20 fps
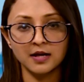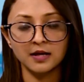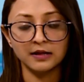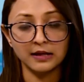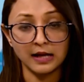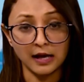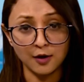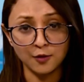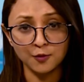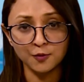
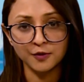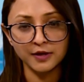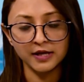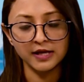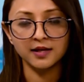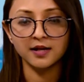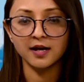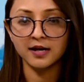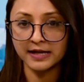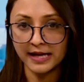Now,
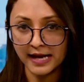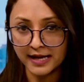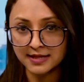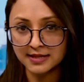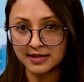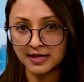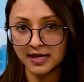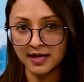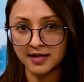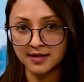in our next
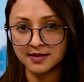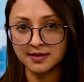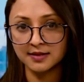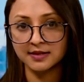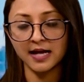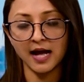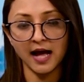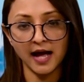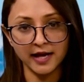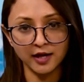case,
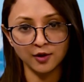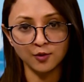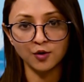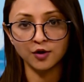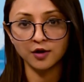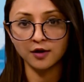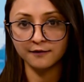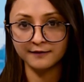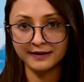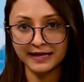the High Court
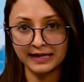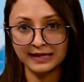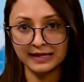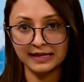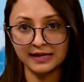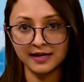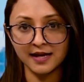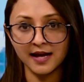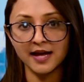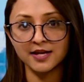of
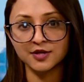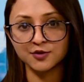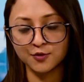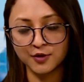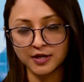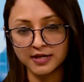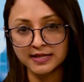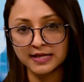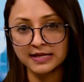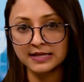Delhi has
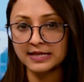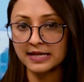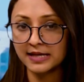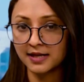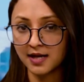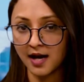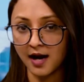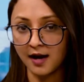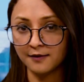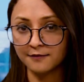recently
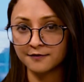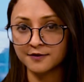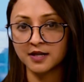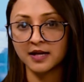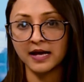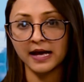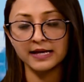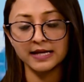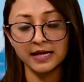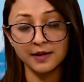carved
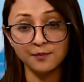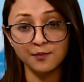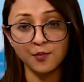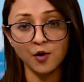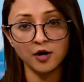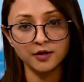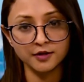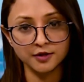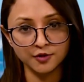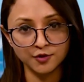an
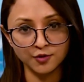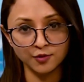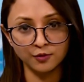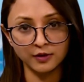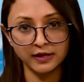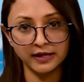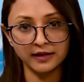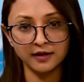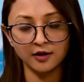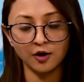important
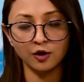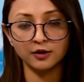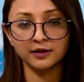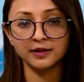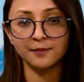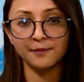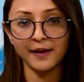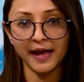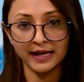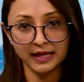ruling on the
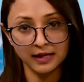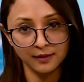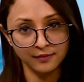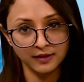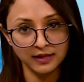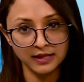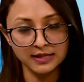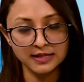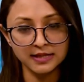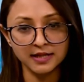
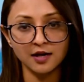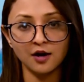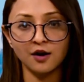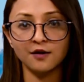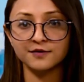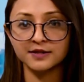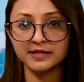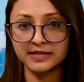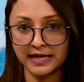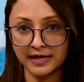bankability
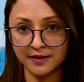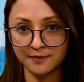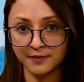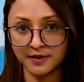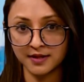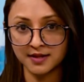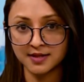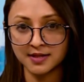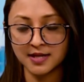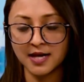of
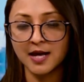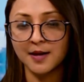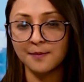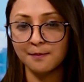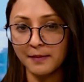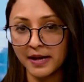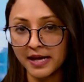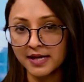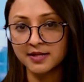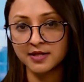statements
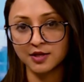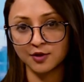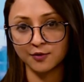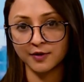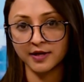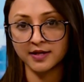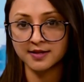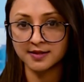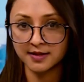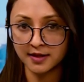made
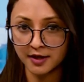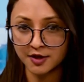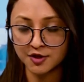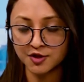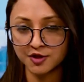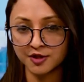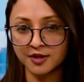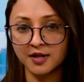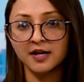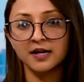during
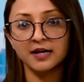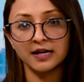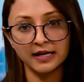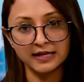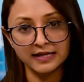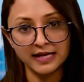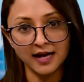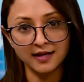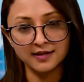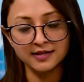search
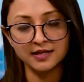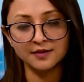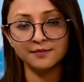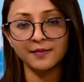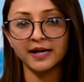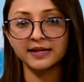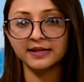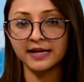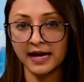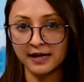conducted
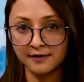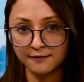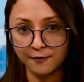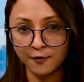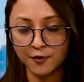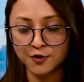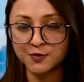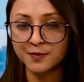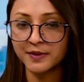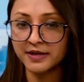by the
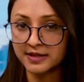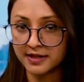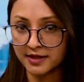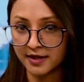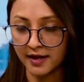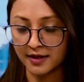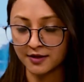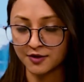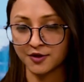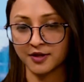Enforcement
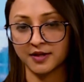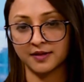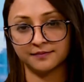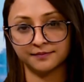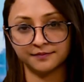Directorate.